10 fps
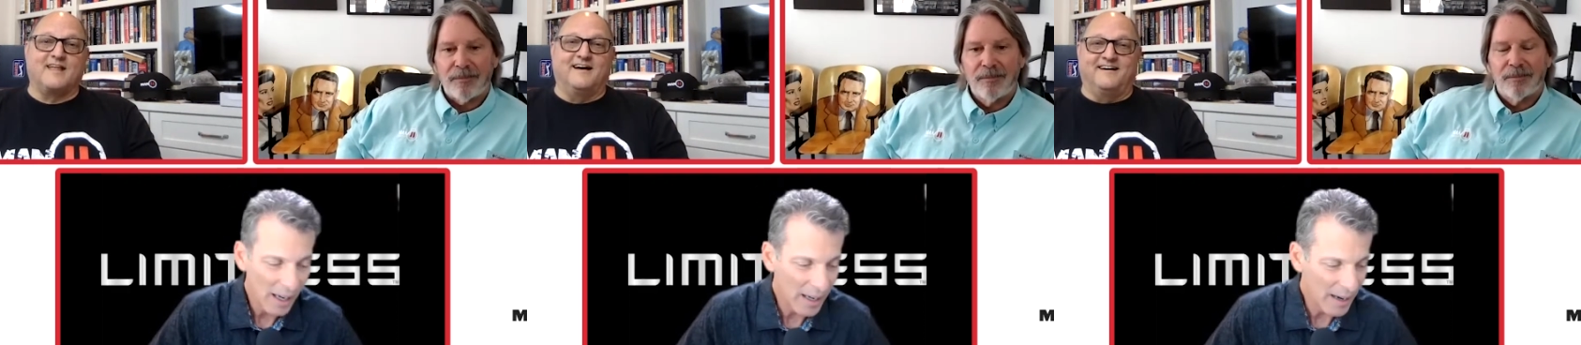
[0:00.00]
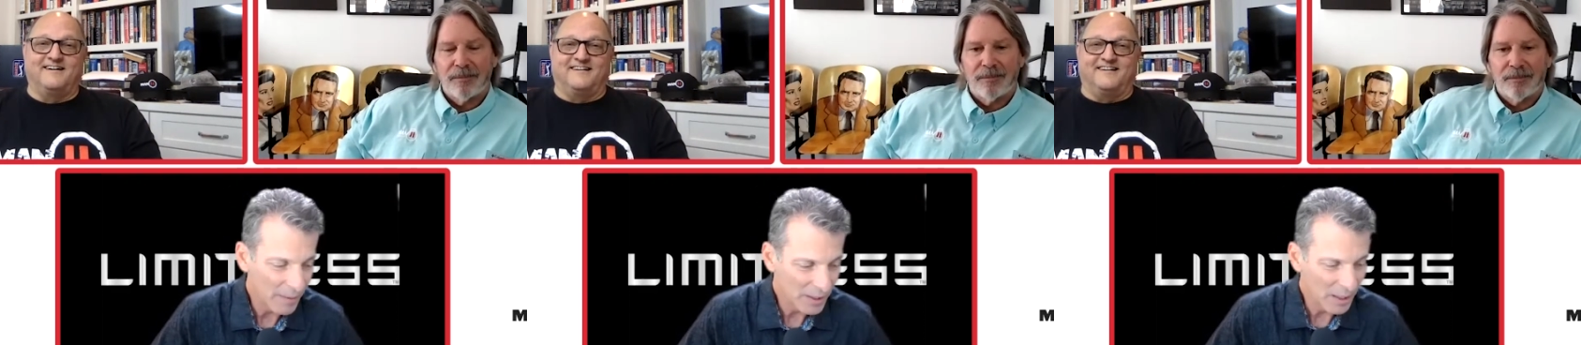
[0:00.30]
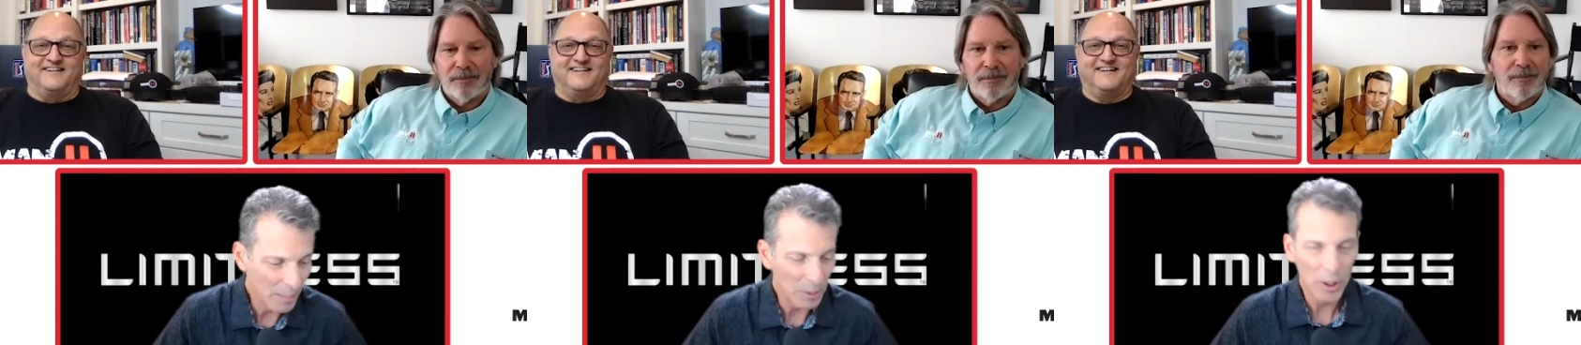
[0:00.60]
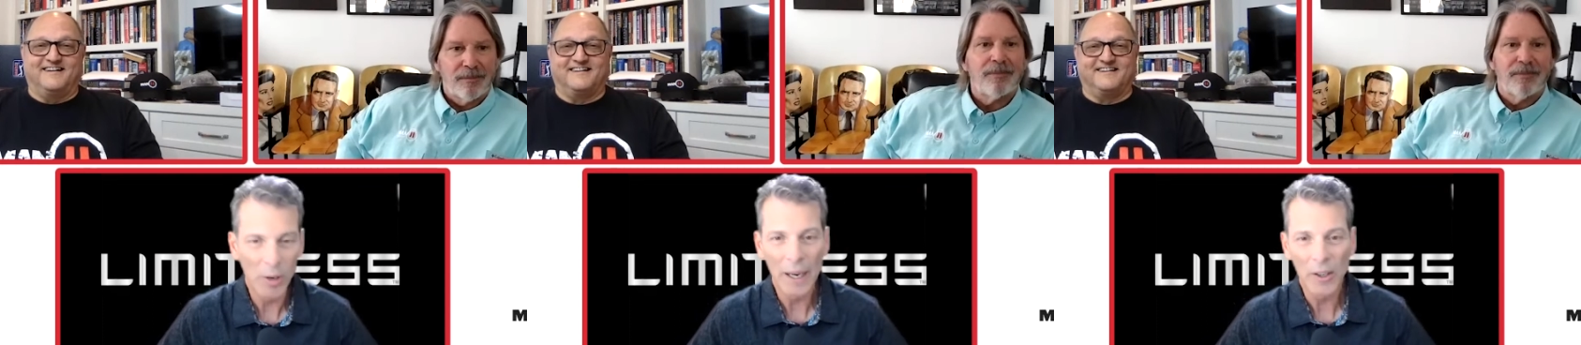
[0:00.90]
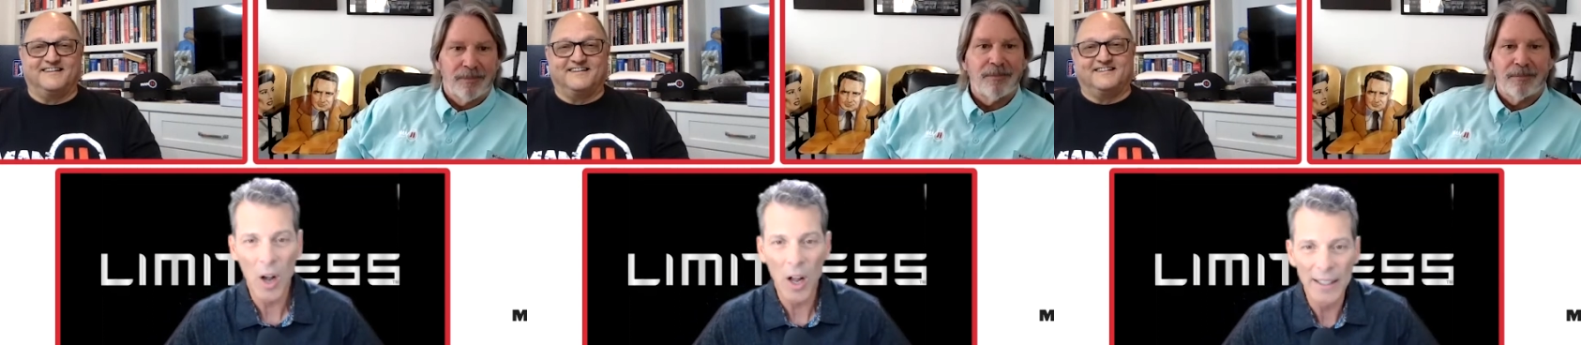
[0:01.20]
Speaker 1: Uh, I have a simple term, I
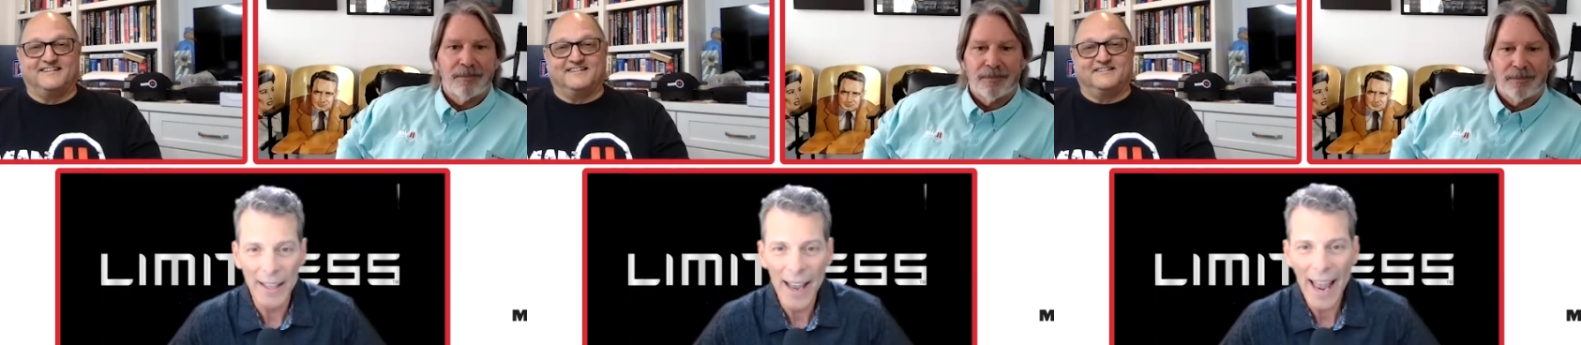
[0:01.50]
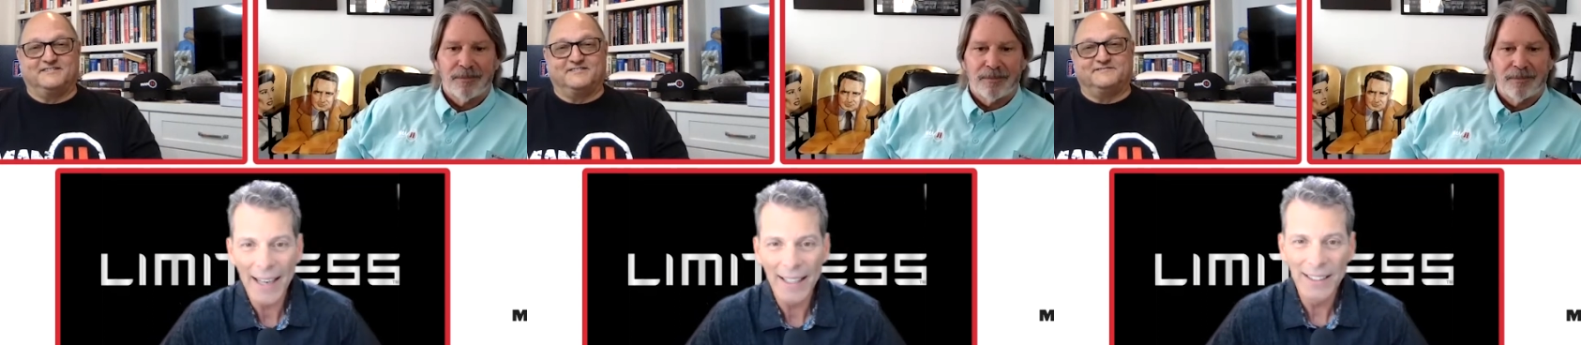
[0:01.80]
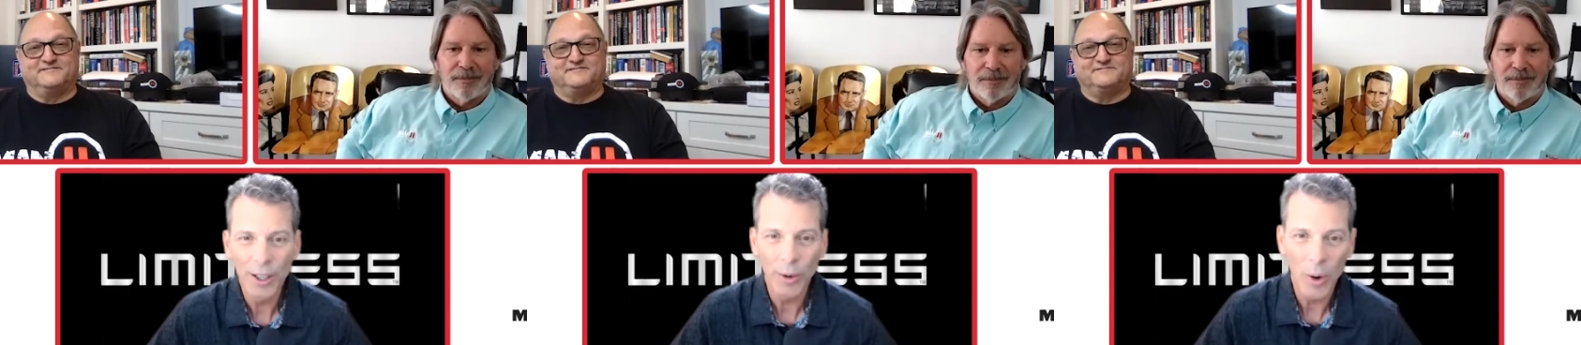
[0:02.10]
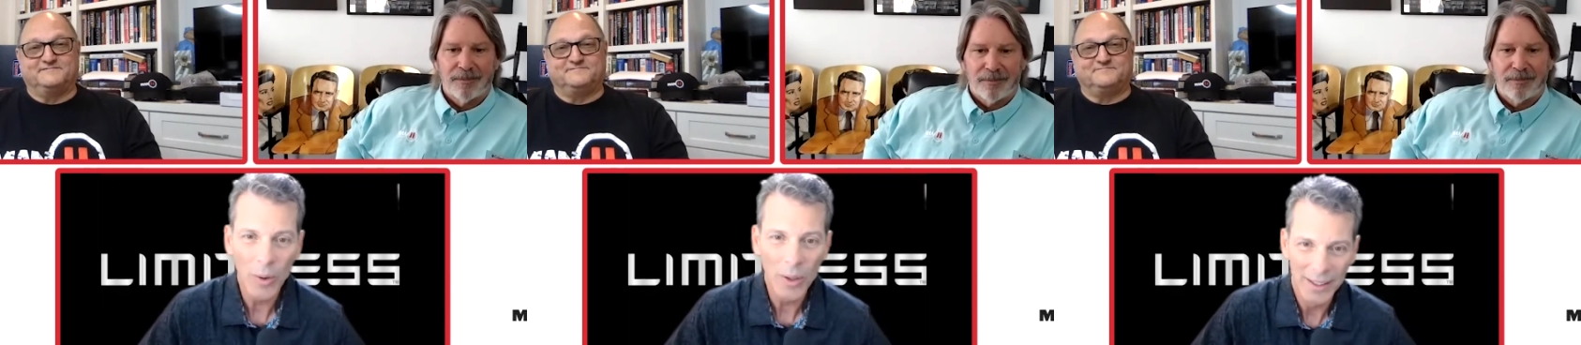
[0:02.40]
call it "add a zero.